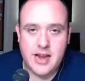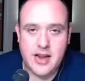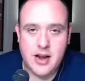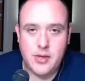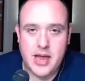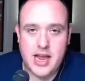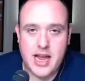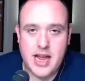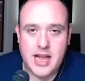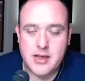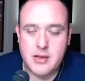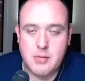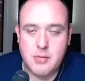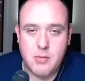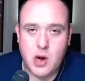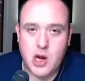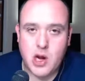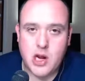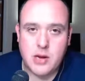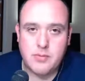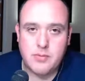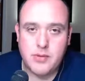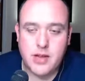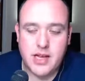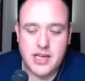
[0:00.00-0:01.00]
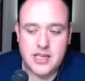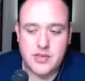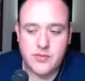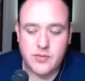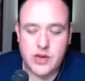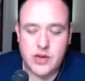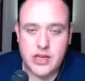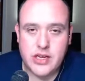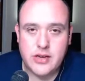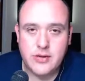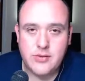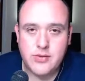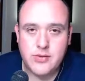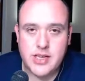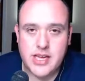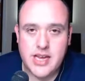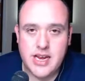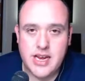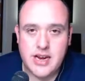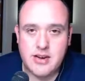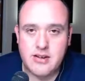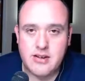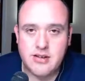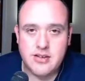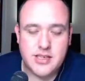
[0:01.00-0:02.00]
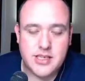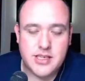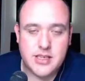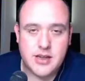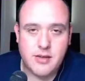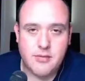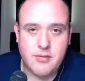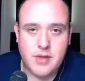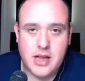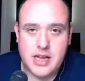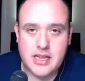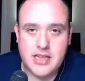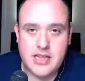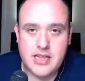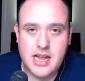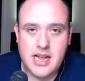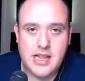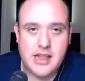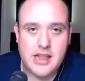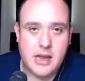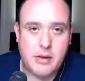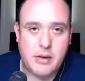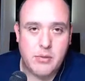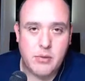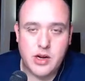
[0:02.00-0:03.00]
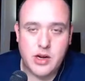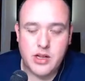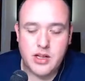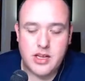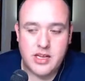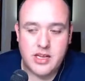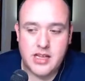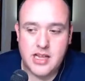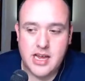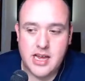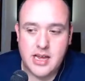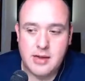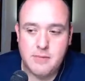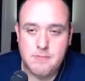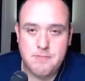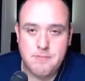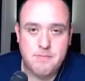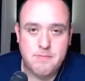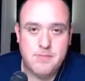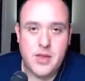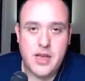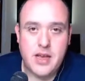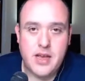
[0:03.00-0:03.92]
they know they got the marketplace for used gear and stuff like that, and they really they,